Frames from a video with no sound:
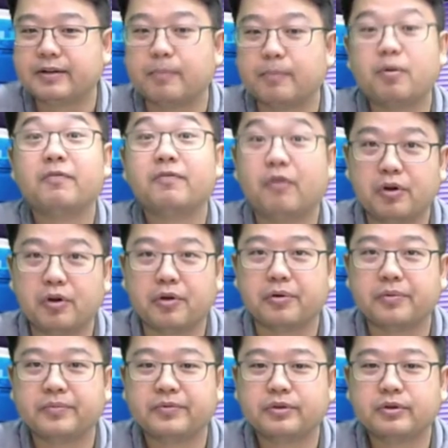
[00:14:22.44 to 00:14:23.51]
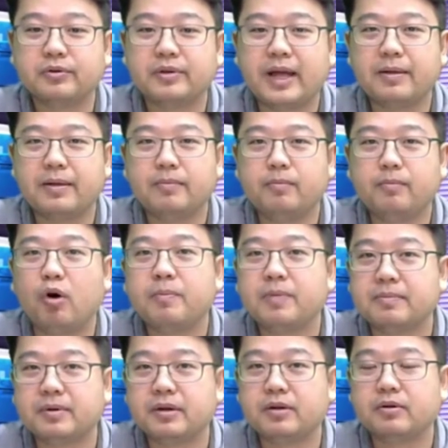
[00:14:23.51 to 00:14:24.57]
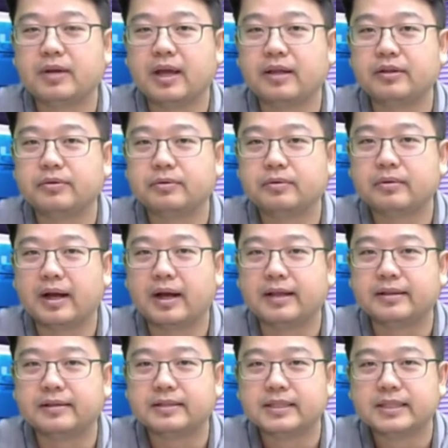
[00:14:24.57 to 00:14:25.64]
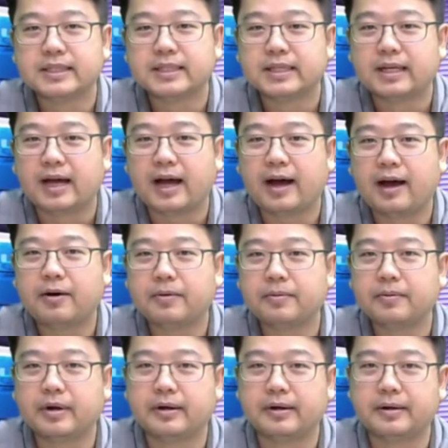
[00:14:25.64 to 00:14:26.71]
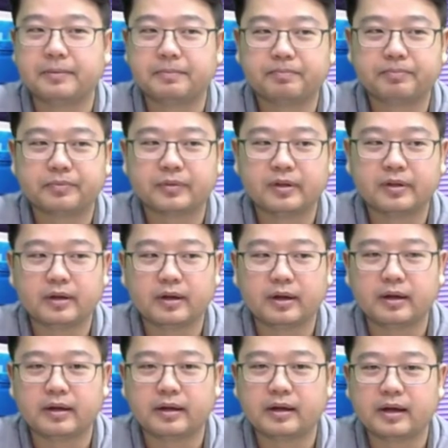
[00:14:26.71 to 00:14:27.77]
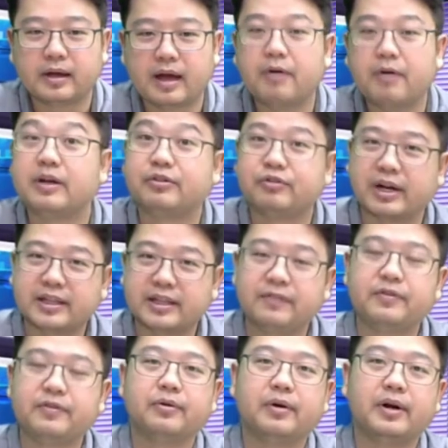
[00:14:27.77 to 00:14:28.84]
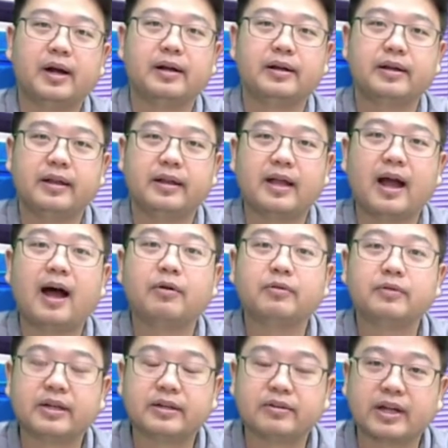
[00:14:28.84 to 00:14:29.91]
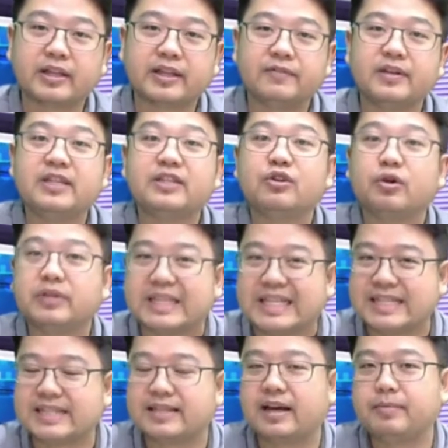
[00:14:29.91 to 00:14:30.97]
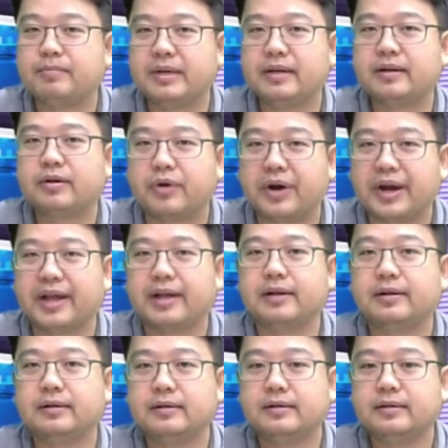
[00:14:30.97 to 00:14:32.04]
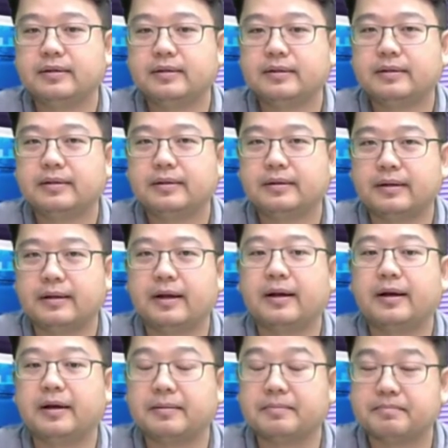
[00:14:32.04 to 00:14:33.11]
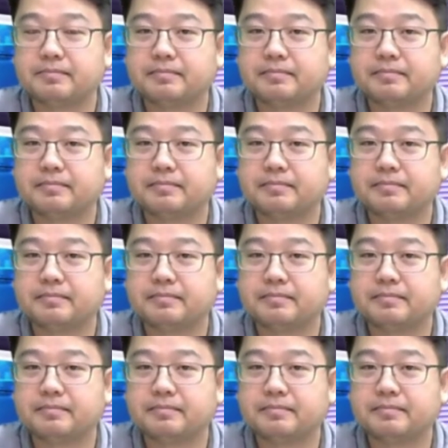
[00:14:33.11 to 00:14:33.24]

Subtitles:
portfolio. So let more people look at you and how attractive you are and how attractive is your design being created. Yeah.